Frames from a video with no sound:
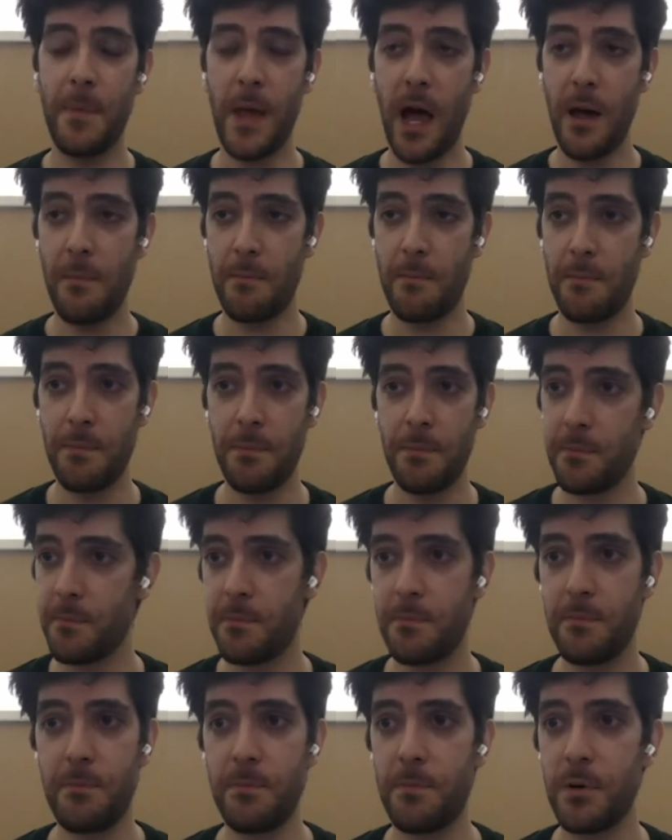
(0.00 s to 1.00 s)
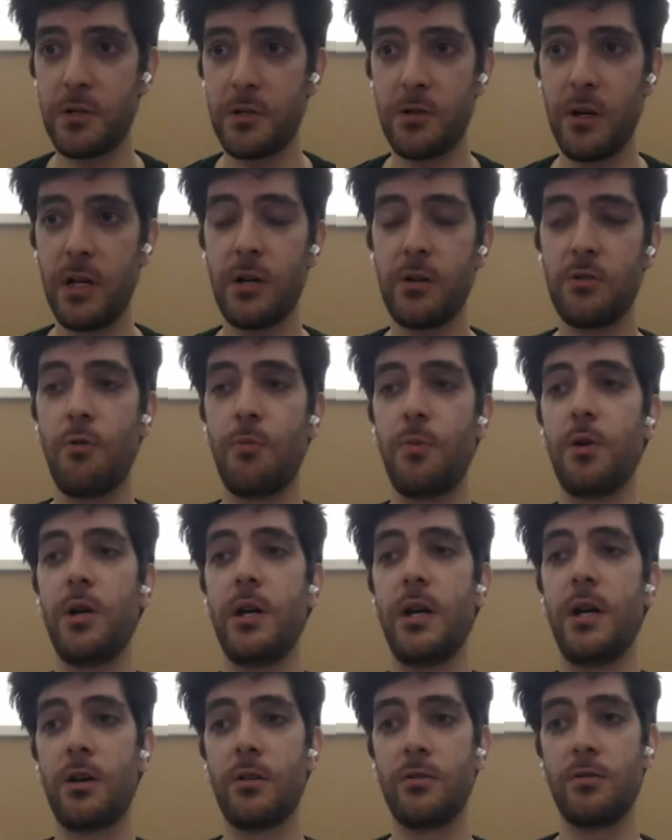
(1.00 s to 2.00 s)
I personally
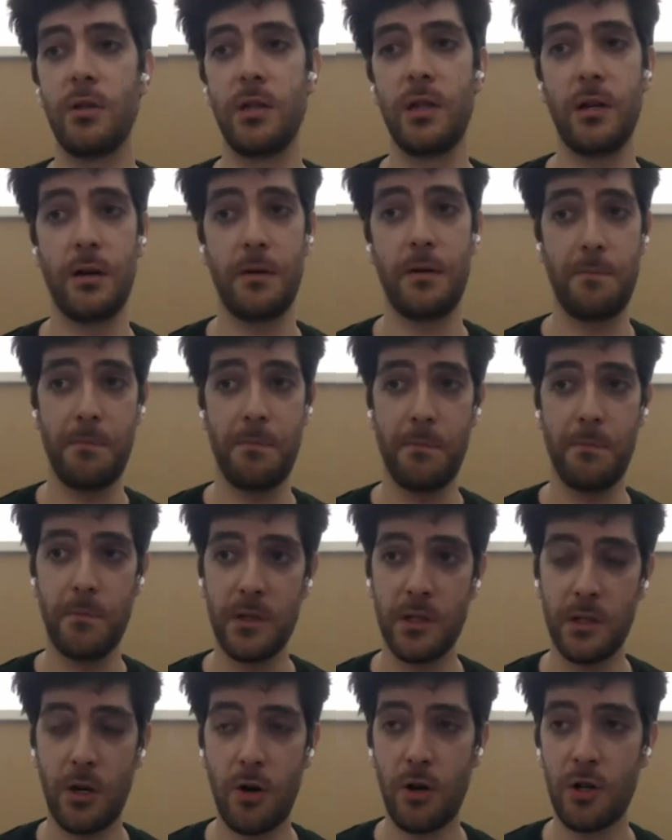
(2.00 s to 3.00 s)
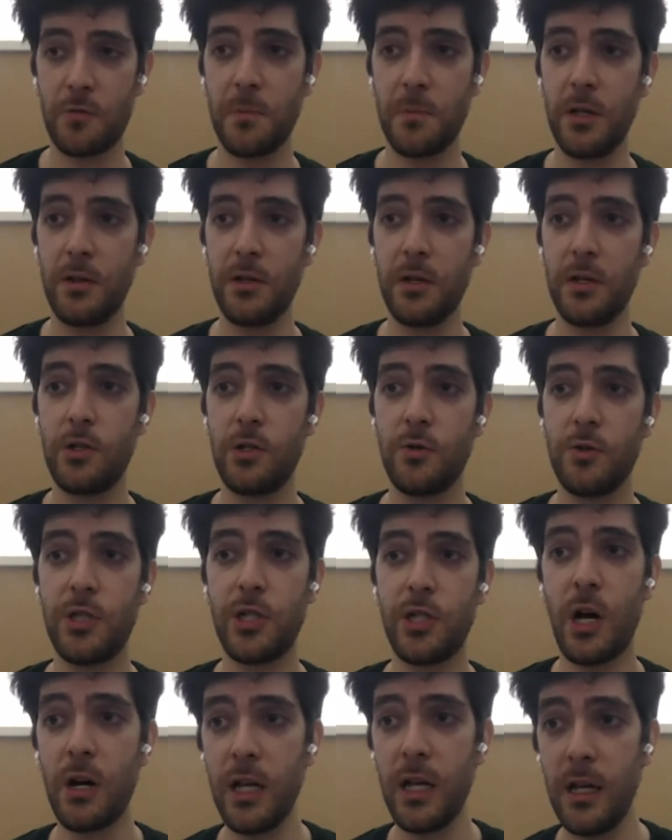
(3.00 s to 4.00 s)
contributed the
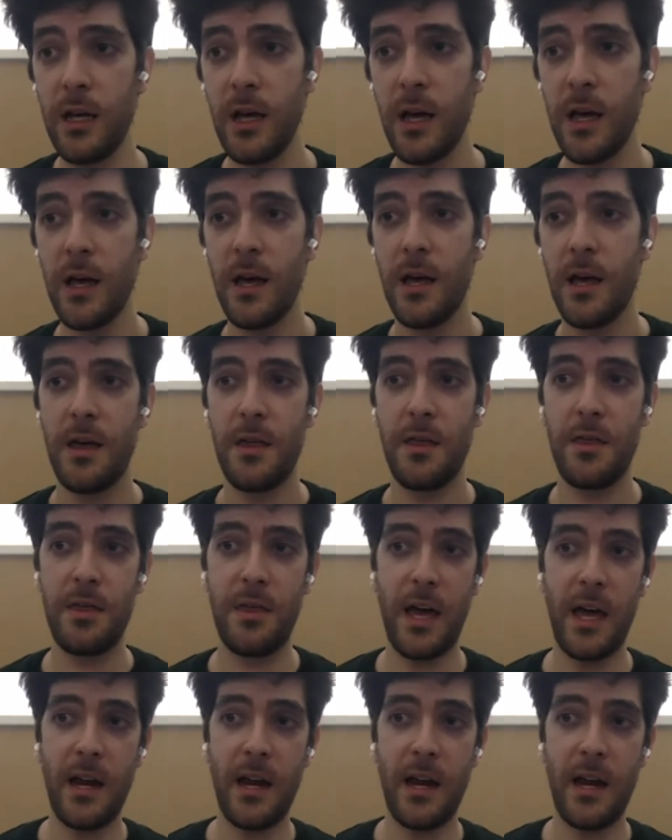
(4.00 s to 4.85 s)
cross-building to Dotty.